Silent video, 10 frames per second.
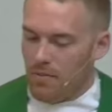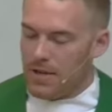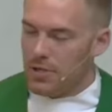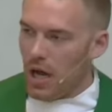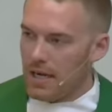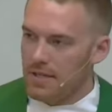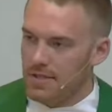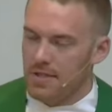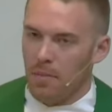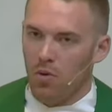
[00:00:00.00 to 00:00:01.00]
We talk to
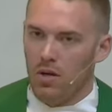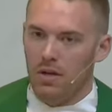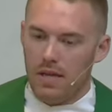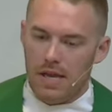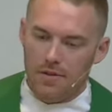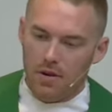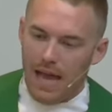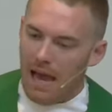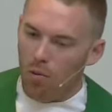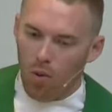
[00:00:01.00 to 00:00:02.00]
someone either
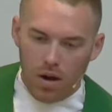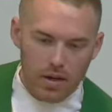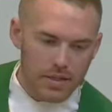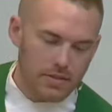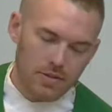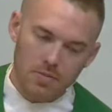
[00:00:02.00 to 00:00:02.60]
at work,